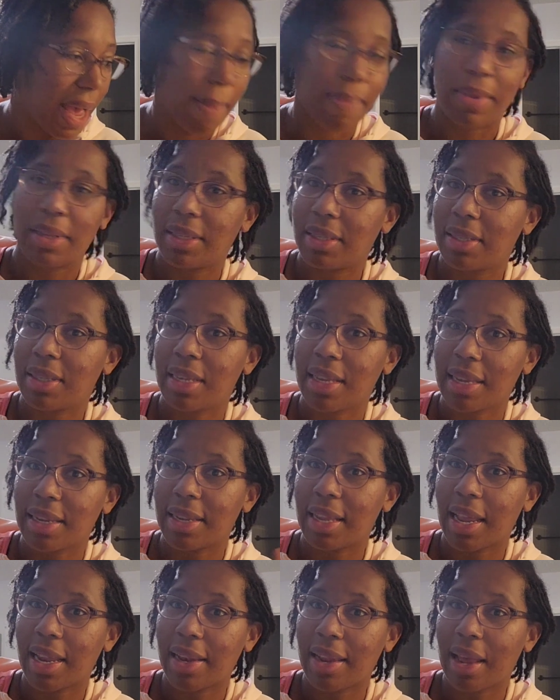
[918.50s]
I'm just
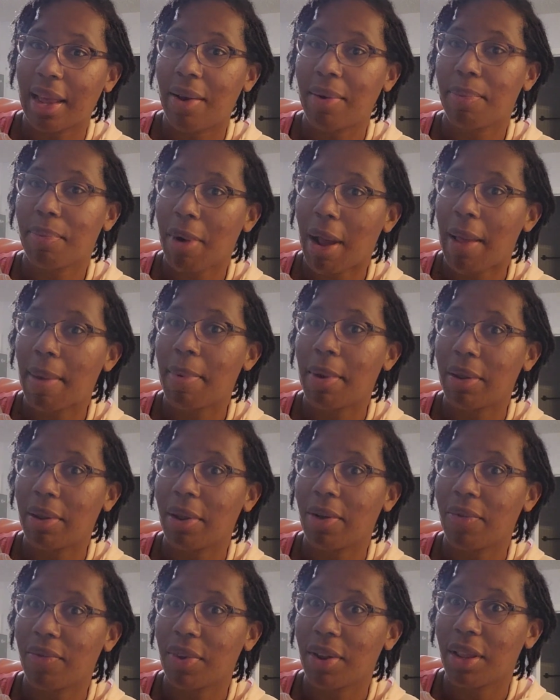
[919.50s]
seeing that now. Probably a
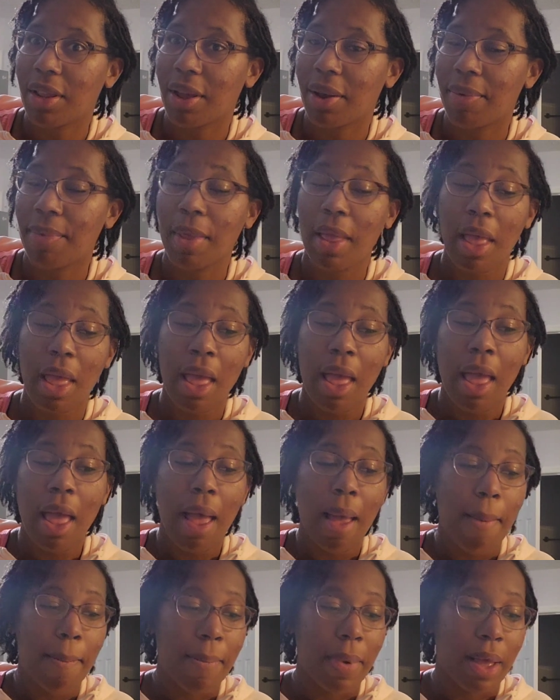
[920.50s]
long video.
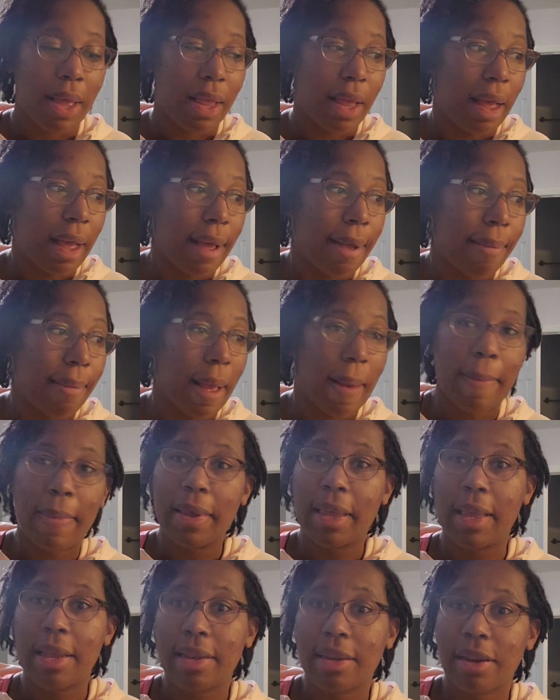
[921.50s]
But I'm
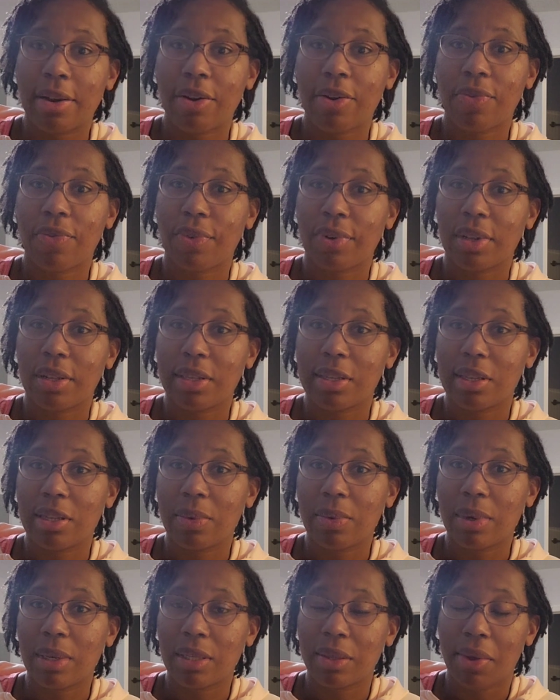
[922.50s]
gonna get dinner for this
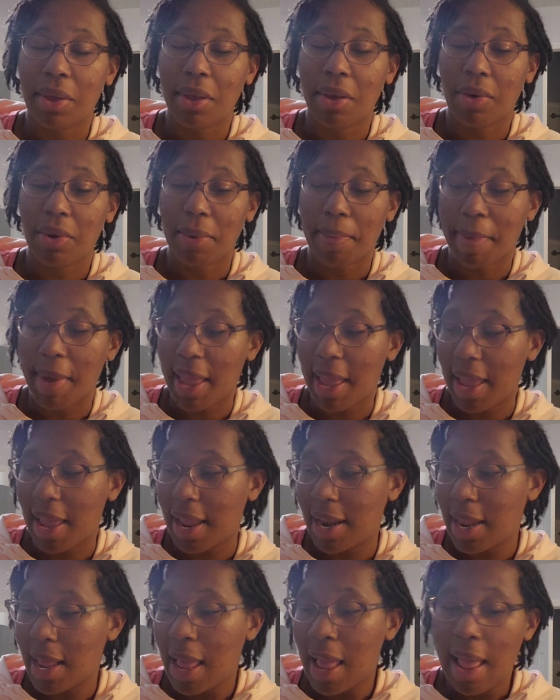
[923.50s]
little one so he can go to
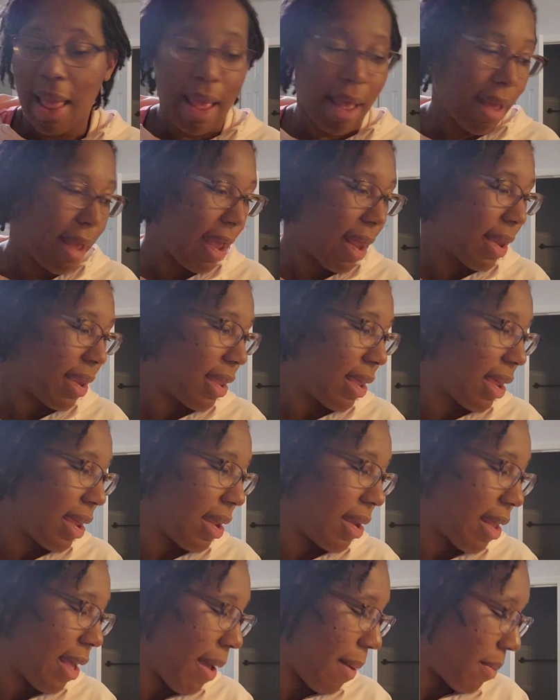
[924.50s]
bed, and
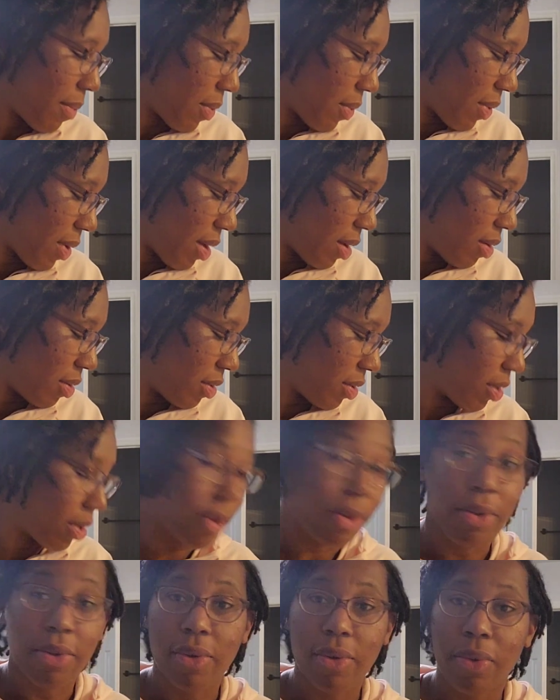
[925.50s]
then I'm going
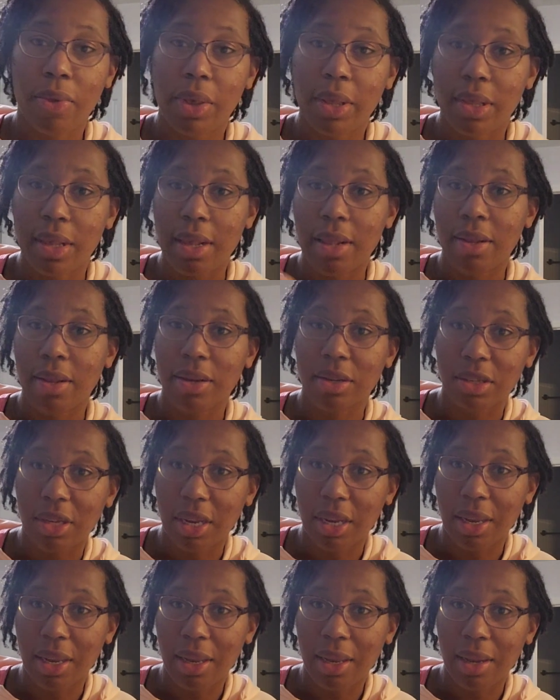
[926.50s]
to season the
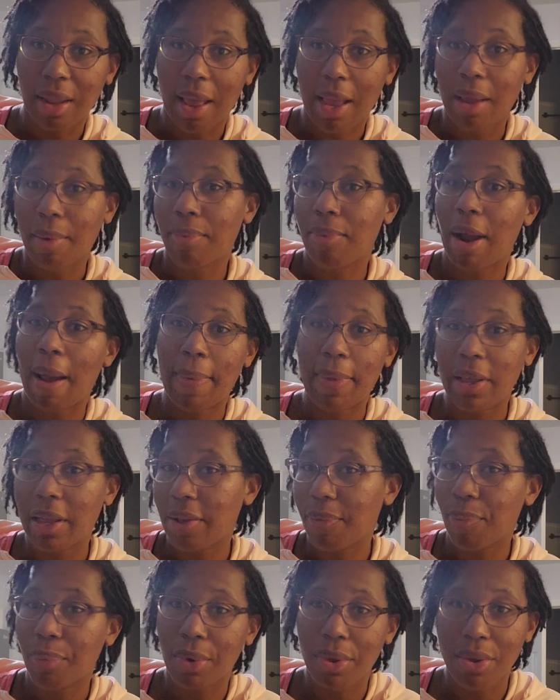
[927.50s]
chicken. I can
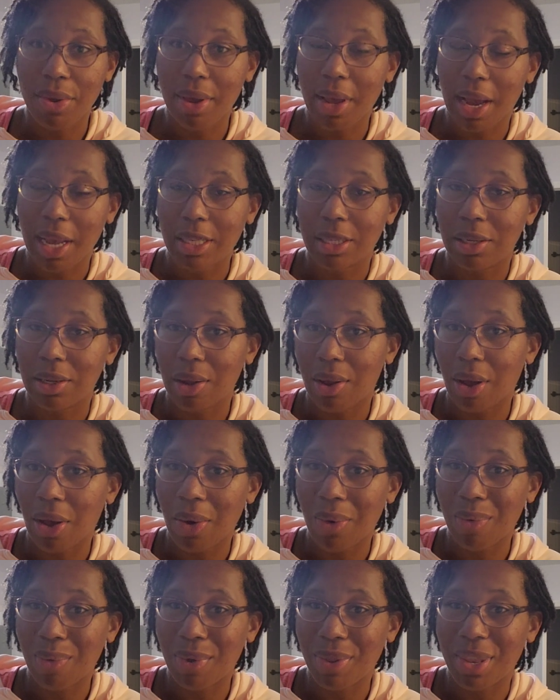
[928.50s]
probably bring you guys along
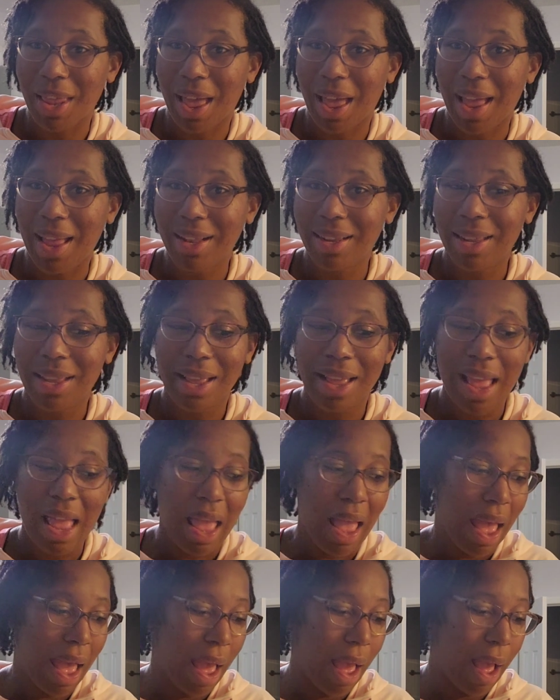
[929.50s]
with that,
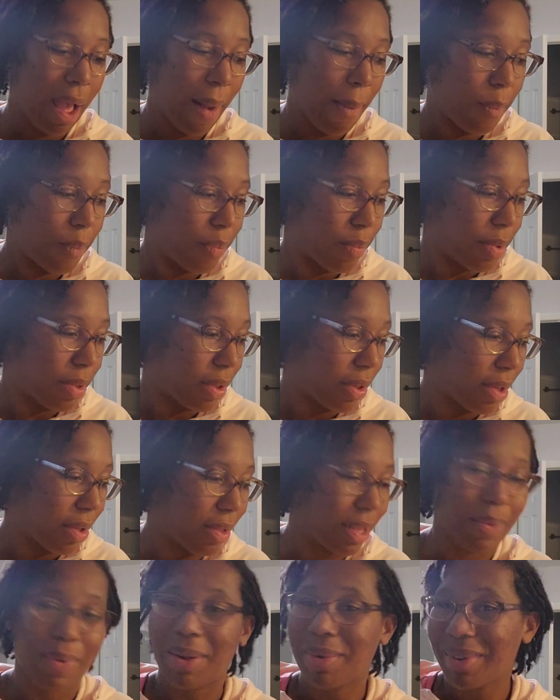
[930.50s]
so you can
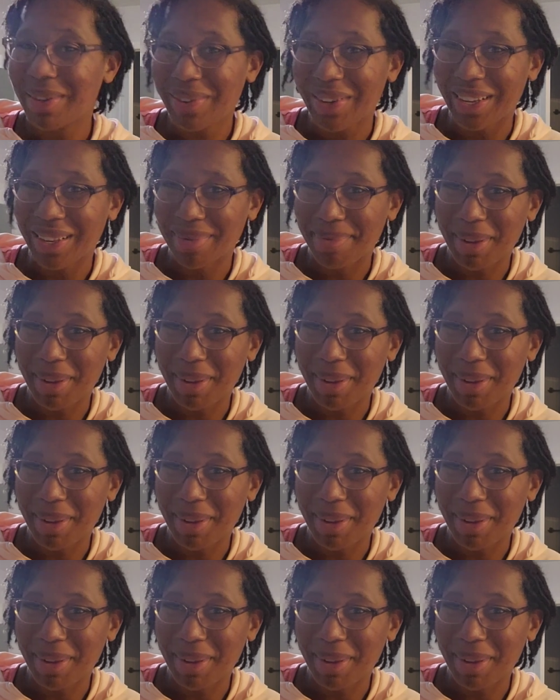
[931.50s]
see what I'm doing.